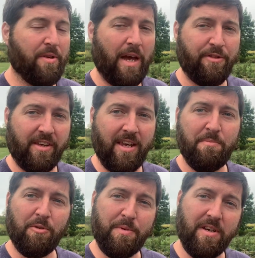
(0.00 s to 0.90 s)
without the
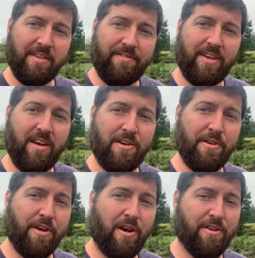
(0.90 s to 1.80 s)
gimbal because I have to get
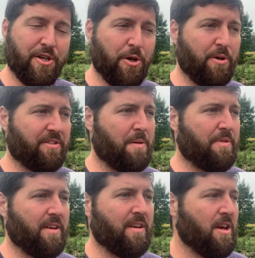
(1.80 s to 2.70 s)
under the car to show you
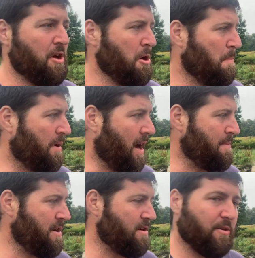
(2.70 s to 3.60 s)
something. But
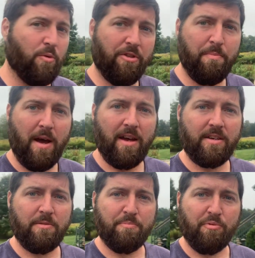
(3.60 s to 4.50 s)
I'm here with my